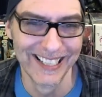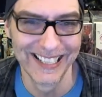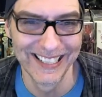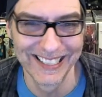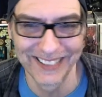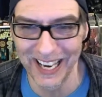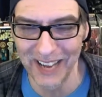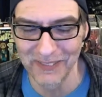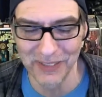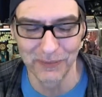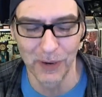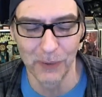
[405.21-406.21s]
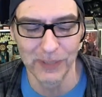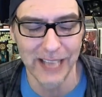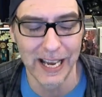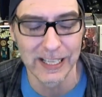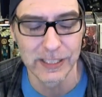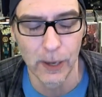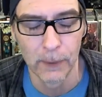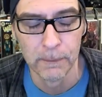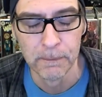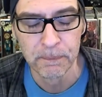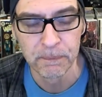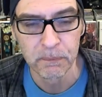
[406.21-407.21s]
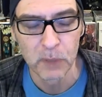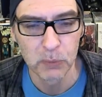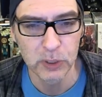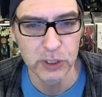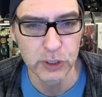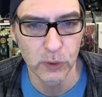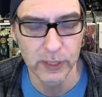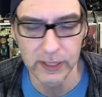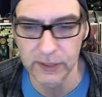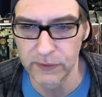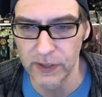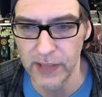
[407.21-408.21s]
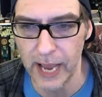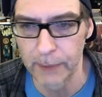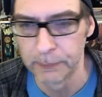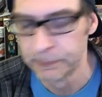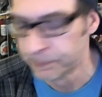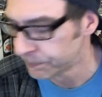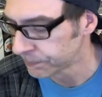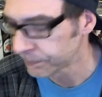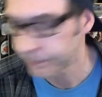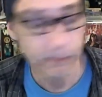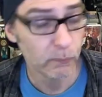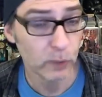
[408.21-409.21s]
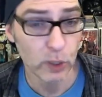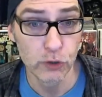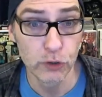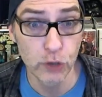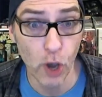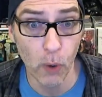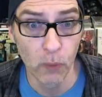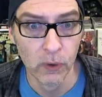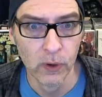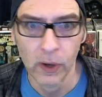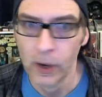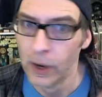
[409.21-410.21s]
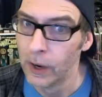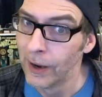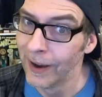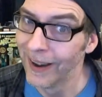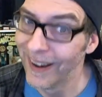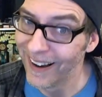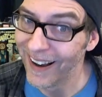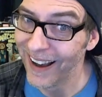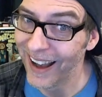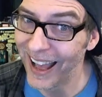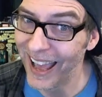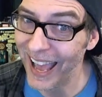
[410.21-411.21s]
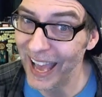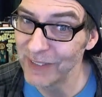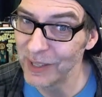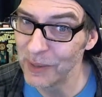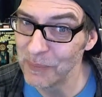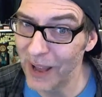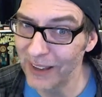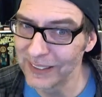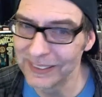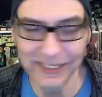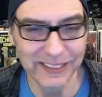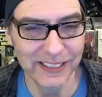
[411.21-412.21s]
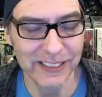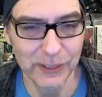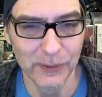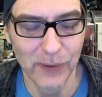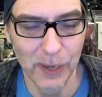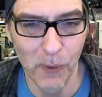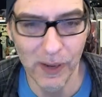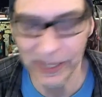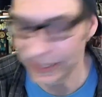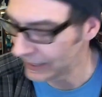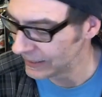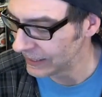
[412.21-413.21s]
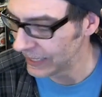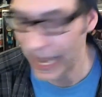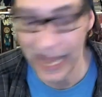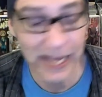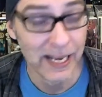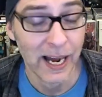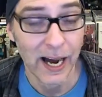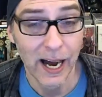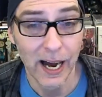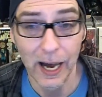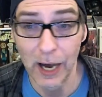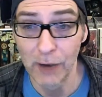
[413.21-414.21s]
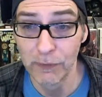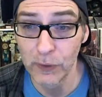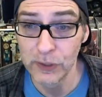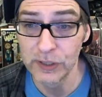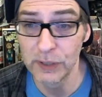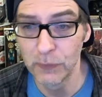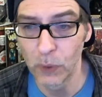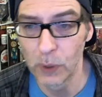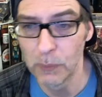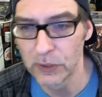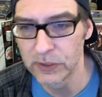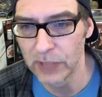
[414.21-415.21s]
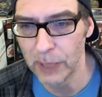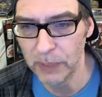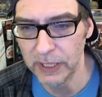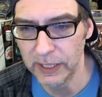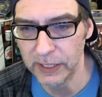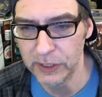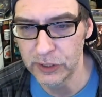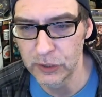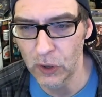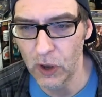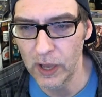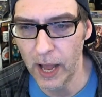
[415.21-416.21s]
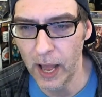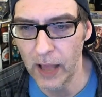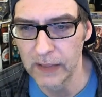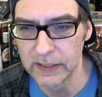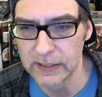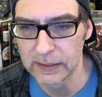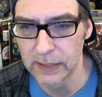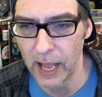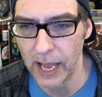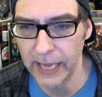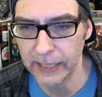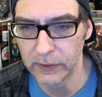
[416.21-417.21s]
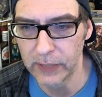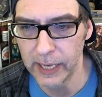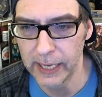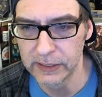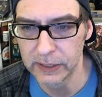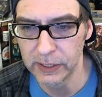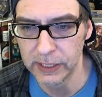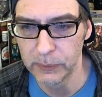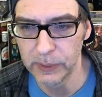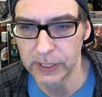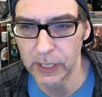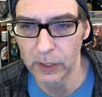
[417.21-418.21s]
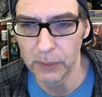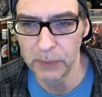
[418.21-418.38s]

We're going to have some fun with that. So please join us for that. So I have an unboxing to do. I want to get to that. First and foremost, let me, you saw it on the slide. Okay, so here we go.